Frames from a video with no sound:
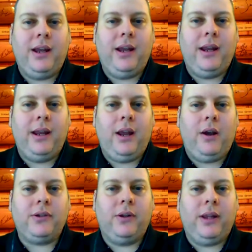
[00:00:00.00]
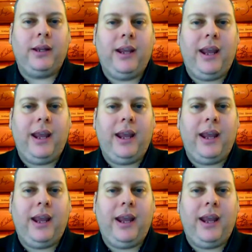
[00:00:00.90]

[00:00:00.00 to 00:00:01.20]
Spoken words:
I also like.